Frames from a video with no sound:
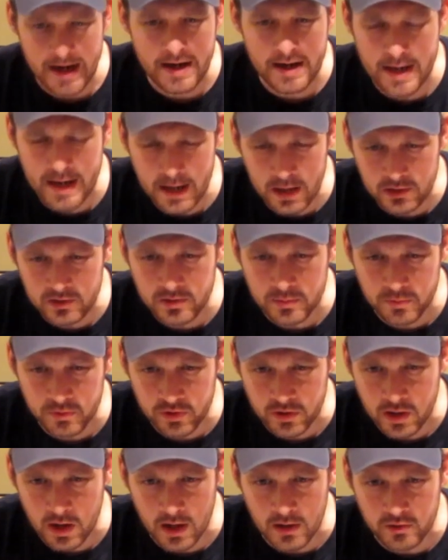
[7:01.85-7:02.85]
inhaled some
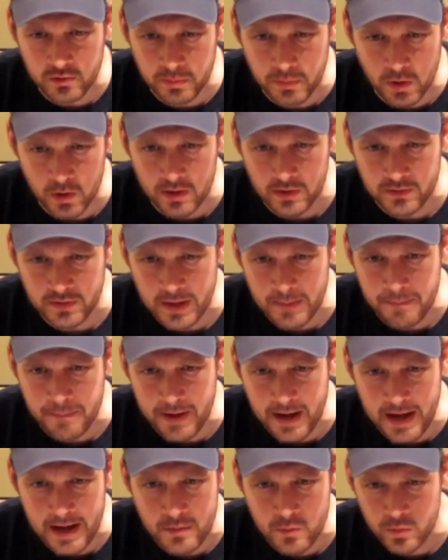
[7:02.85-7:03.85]
cigar smoke. Is that
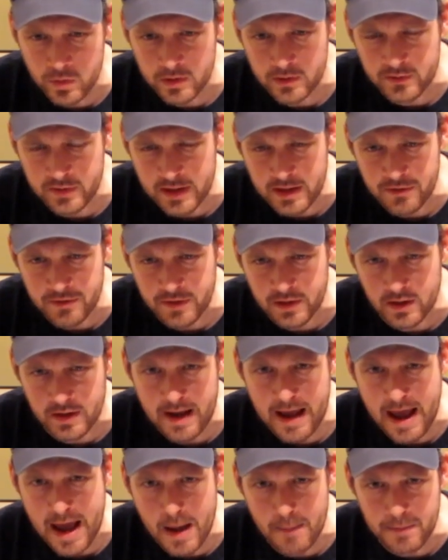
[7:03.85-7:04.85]
bad? Is anything
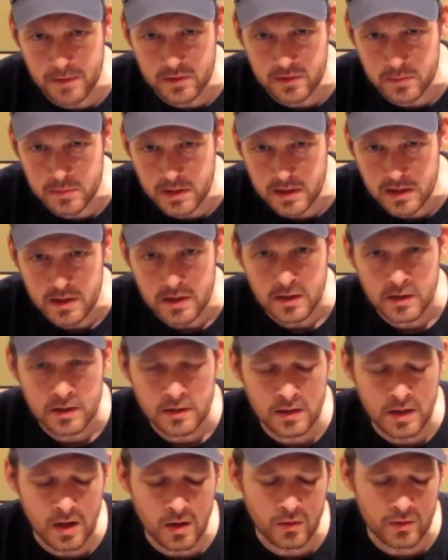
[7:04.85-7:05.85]
going to happen to me?
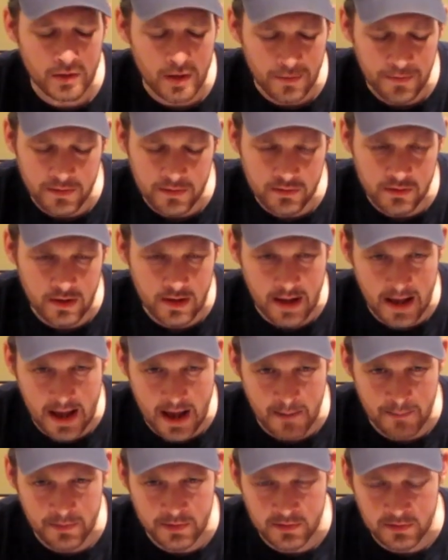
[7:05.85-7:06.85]
No, nothing's going to
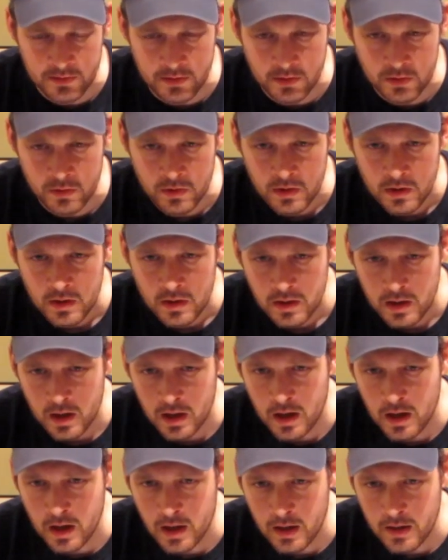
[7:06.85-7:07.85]
happen to you.
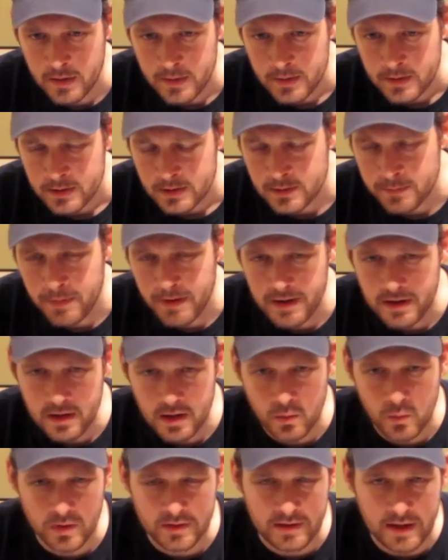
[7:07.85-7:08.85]
Depending
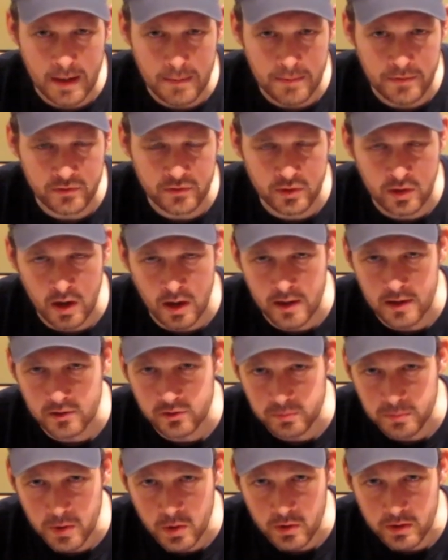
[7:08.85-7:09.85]
on what type of cigar you're
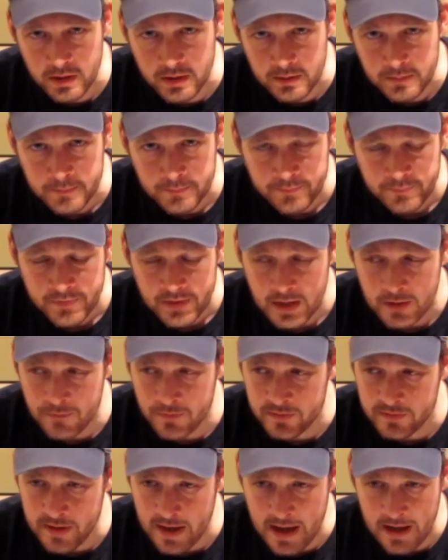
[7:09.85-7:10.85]
smoking, if
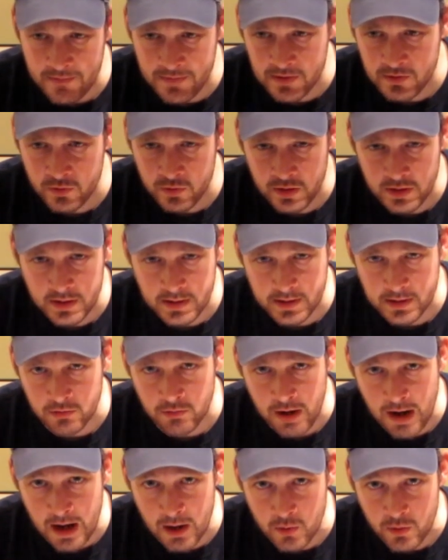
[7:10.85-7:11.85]
it's a heavy-duty
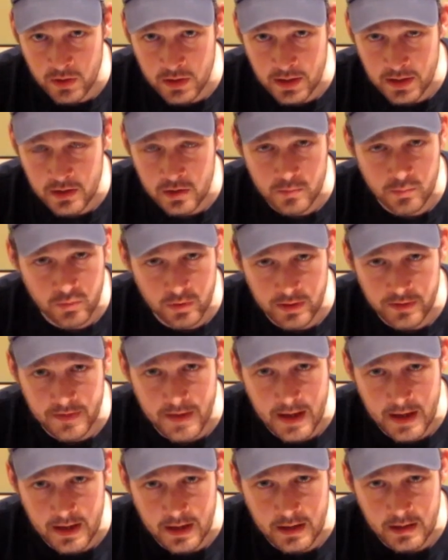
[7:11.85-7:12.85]
Nicaraguan and you breathe
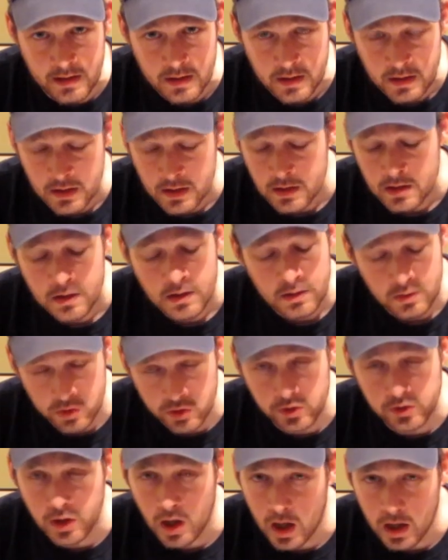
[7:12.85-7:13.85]
that in,
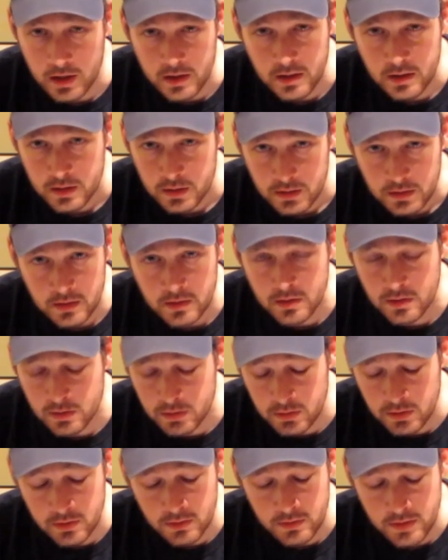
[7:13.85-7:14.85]
good luck.
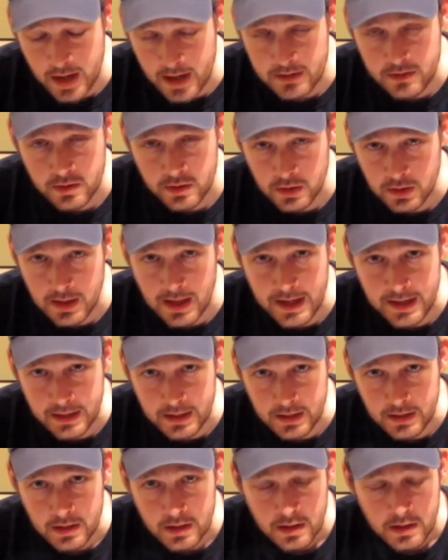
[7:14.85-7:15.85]
You're not going to like
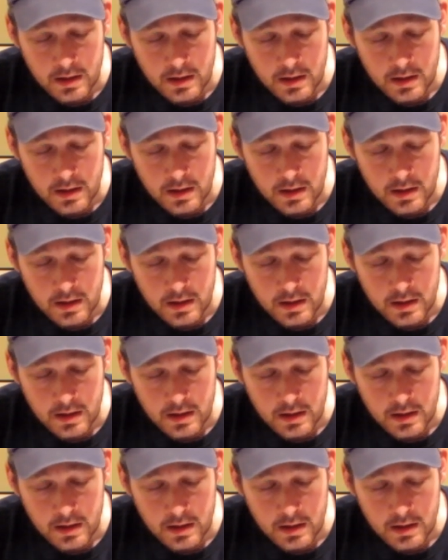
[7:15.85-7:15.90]
it.